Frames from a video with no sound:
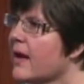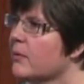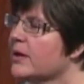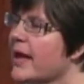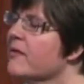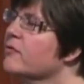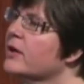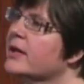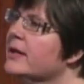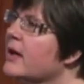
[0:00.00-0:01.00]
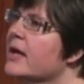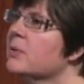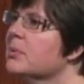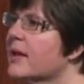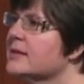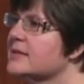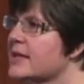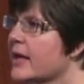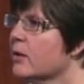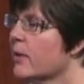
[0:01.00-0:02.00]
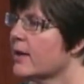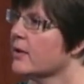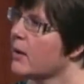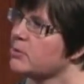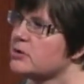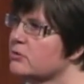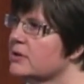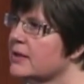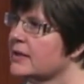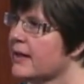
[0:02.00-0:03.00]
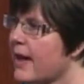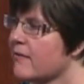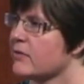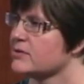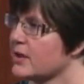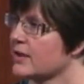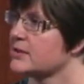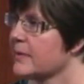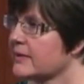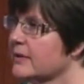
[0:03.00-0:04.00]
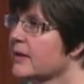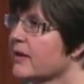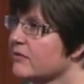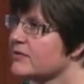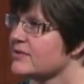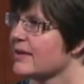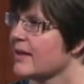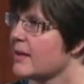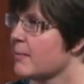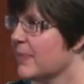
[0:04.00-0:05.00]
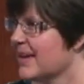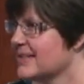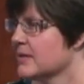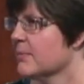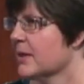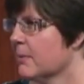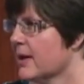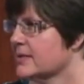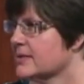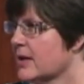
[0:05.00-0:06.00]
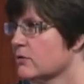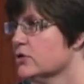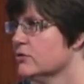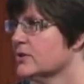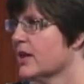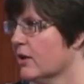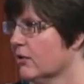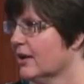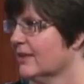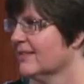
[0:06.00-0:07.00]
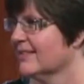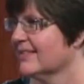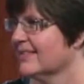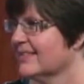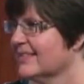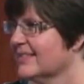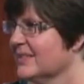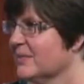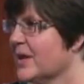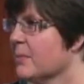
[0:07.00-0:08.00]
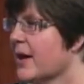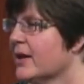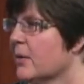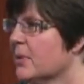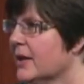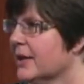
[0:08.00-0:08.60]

hate for any kind of plan to take away the opportunity to have those unexpected gifts, because something might sound too scary when it might not be.